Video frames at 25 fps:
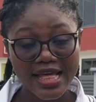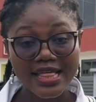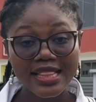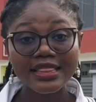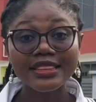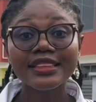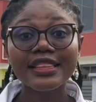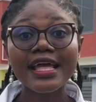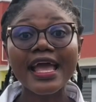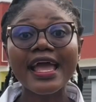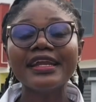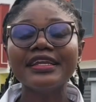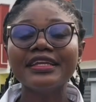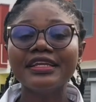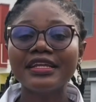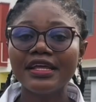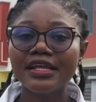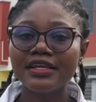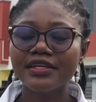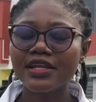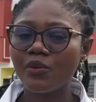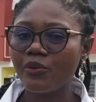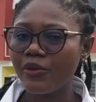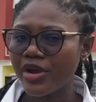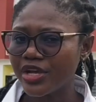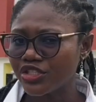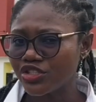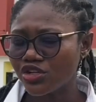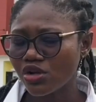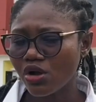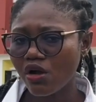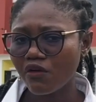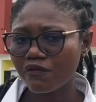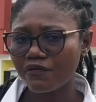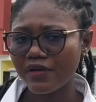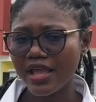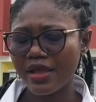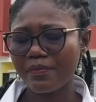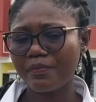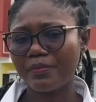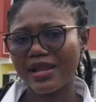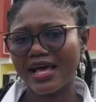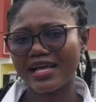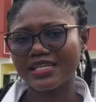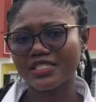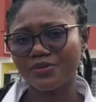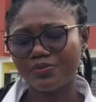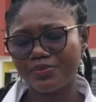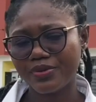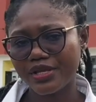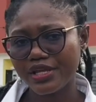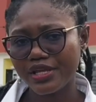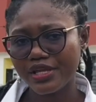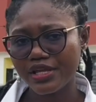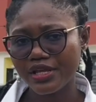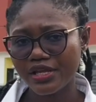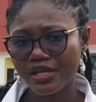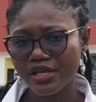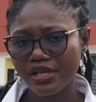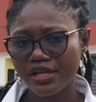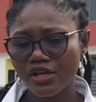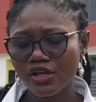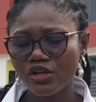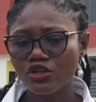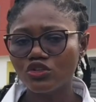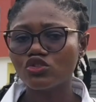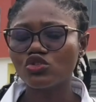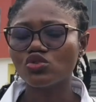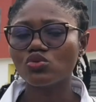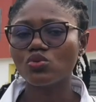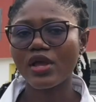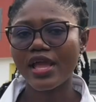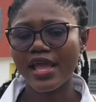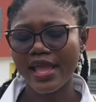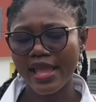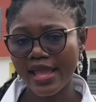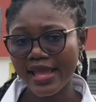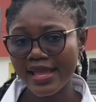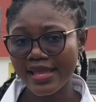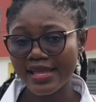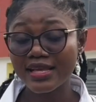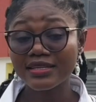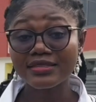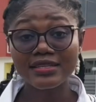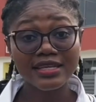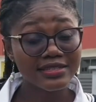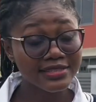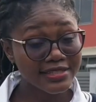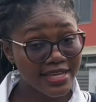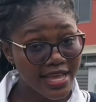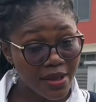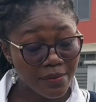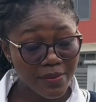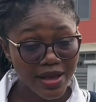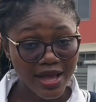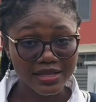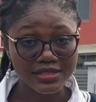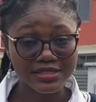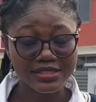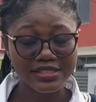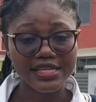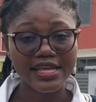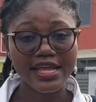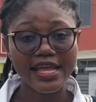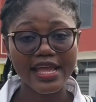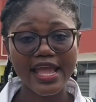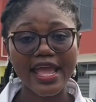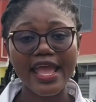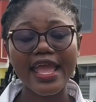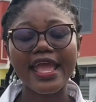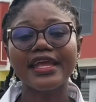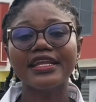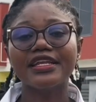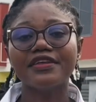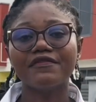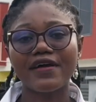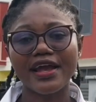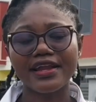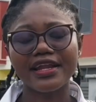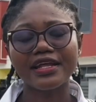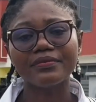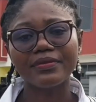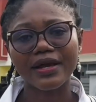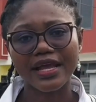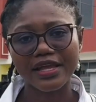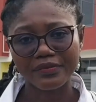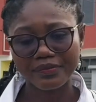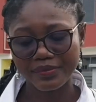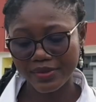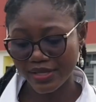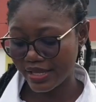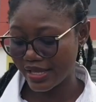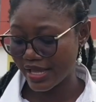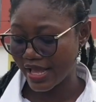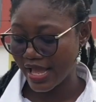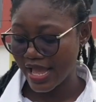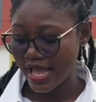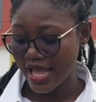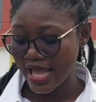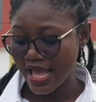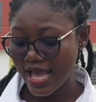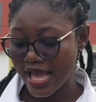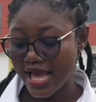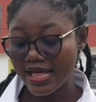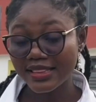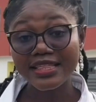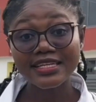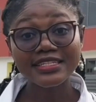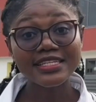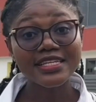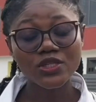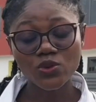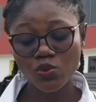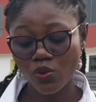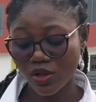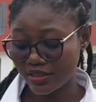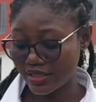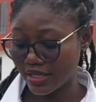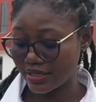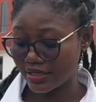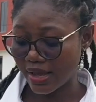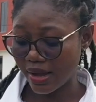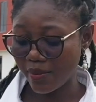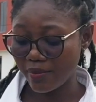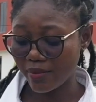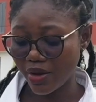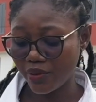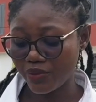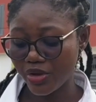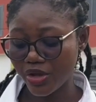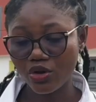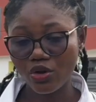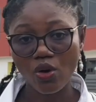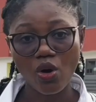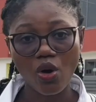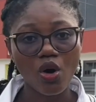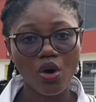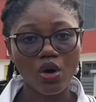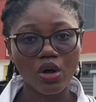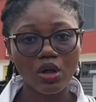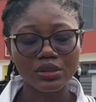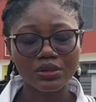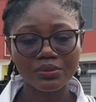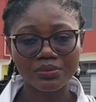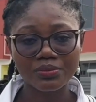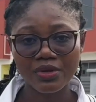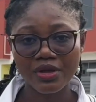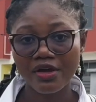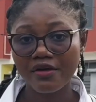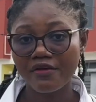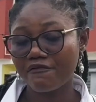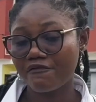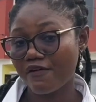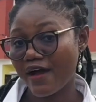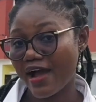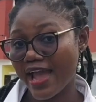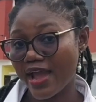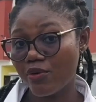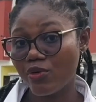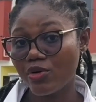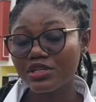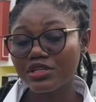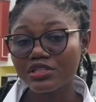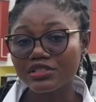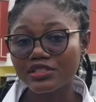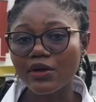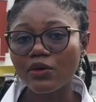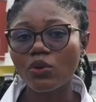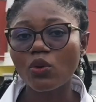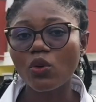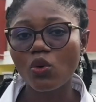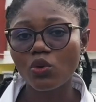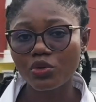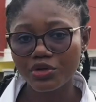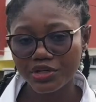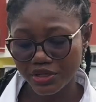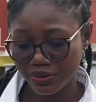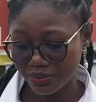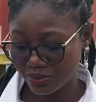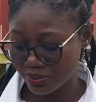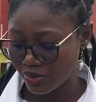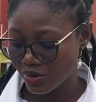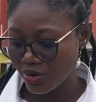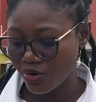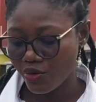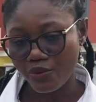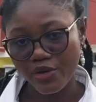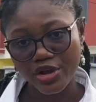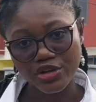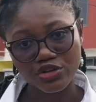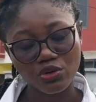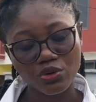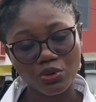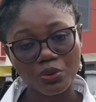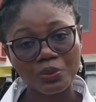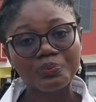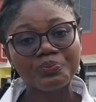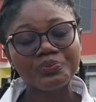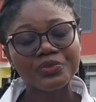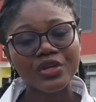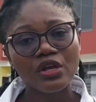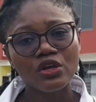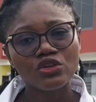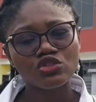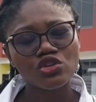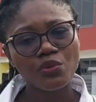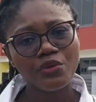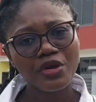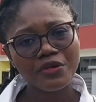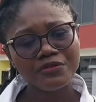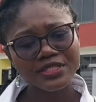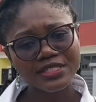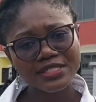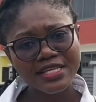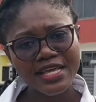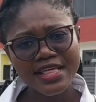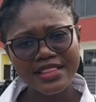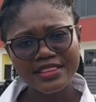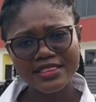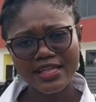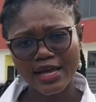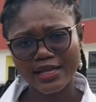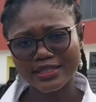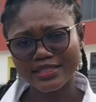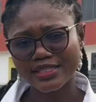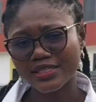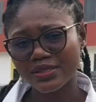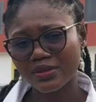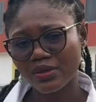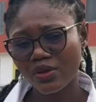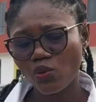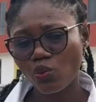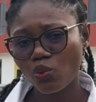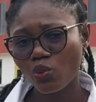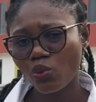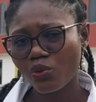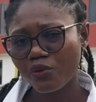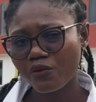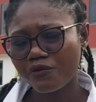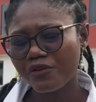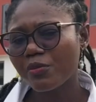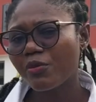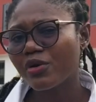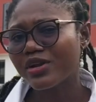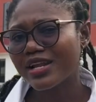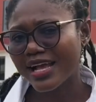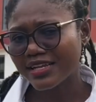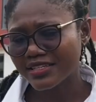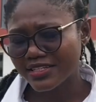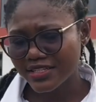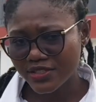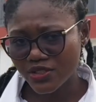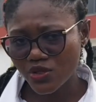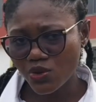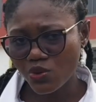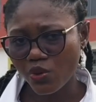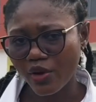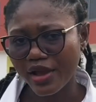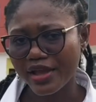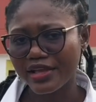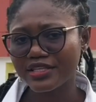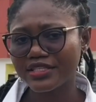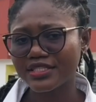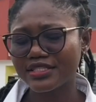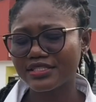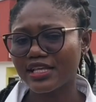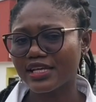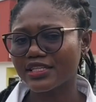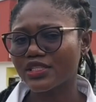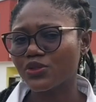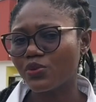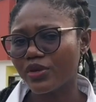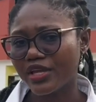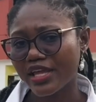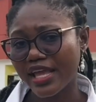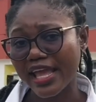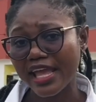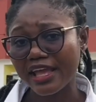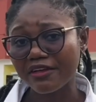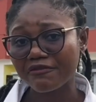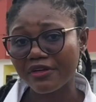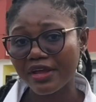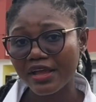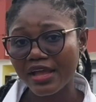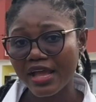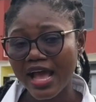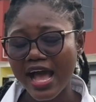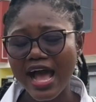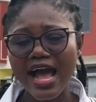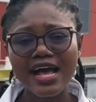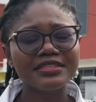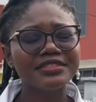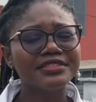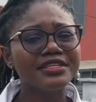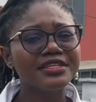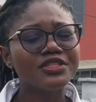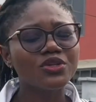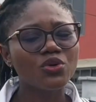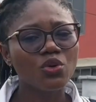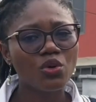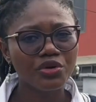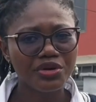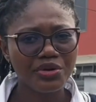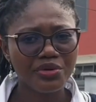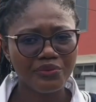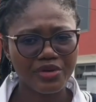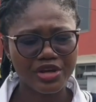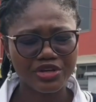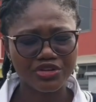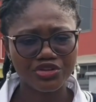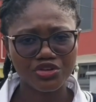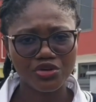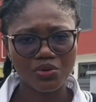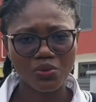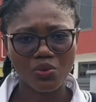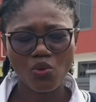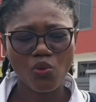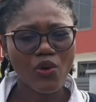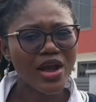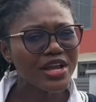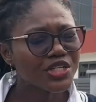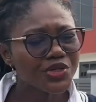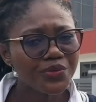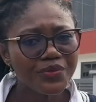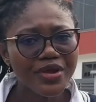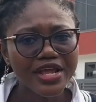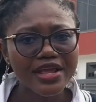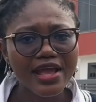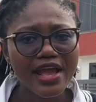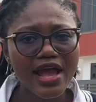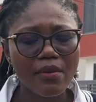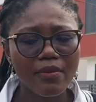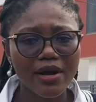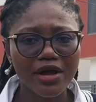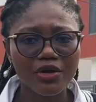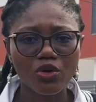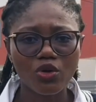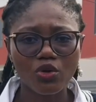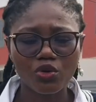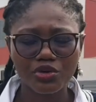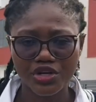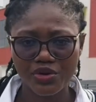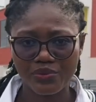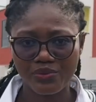then the ratio of a plus b to a is the same as a divided by b. And this is what the number we call phi, which is the golden ratio. So we've seen that Fibonacci sequence that we gave has this golden ratio. Why should we care about golden